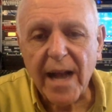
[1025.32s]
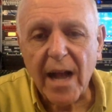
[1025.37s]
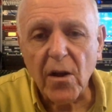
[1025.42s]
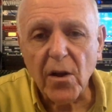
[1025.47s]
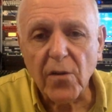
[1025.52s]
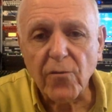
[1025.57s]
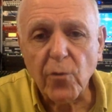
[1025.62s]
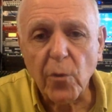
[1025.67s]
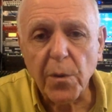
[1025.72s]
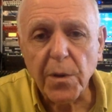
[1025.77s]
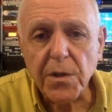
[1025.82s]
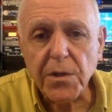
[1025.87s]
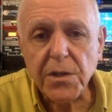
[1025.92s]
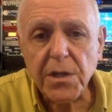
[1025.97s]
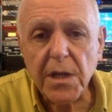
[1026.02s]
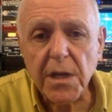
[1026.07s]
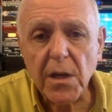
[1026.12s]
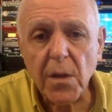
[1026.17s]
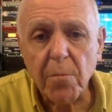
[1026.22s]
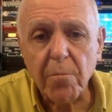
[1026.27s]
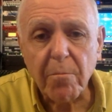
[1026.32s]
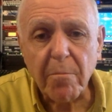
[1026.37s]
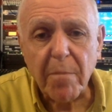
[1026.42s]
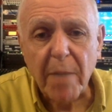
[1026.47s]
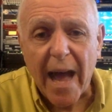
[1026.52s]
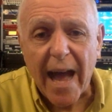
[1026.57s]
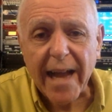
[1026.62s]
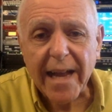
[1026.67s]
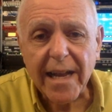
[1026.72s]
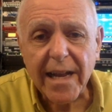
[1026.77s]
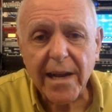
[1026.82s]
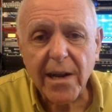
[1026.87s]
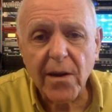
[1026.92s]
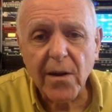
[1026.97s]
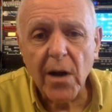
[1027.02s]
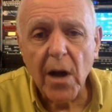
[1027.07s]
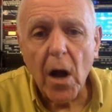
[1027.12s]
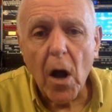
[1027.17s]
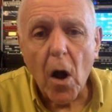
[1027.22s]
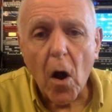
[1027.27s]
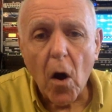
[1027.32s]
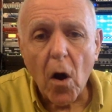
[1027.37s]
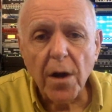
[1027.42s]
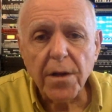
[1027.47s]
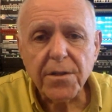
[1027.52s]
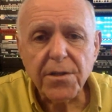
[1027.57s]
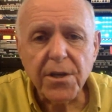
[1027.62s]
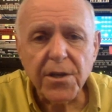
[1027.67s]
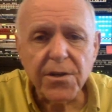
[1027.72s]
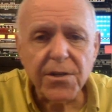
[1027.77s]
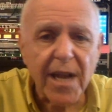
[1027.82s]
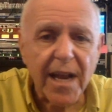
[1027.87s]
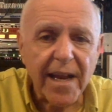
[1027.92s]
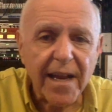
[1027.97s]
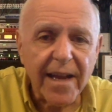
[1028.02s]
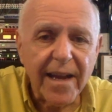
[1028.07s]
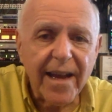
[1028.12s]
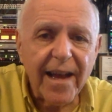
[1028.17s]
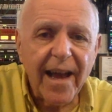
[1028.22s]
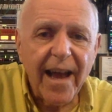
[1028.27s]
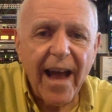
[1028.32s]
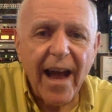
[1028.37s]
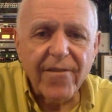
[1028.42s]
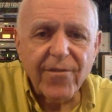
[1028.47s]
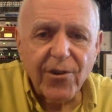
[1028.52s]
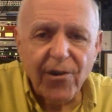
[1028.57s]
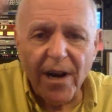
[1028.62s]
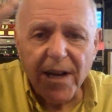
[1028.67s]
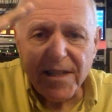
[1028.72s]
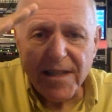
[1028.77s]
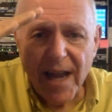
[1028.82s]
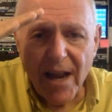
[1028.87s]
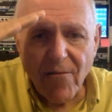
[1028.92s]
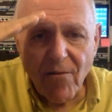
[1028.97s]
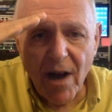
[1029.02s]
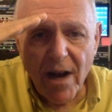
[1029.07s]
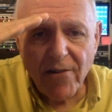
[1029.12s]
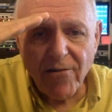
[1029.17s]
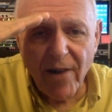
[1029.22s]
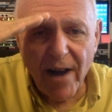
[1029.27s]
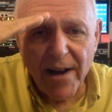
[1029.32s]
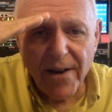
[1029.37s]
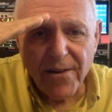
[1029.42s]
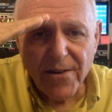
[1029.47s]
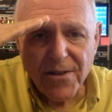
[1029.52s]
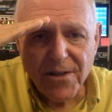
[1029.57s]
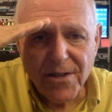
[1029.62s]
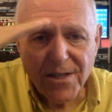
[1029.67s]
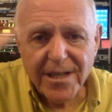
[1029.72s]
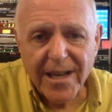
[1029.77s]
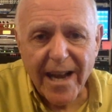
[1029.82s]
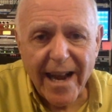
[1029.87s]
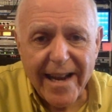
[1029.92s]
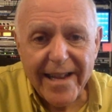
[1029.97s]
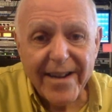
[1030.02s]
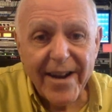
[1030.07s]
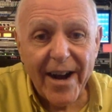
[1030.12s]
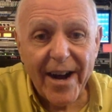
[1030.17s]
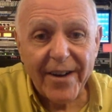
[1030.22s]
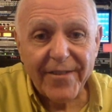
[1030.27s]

and I look forward to seeing you back here on Tuesday. Have a great day. Ron Crider signing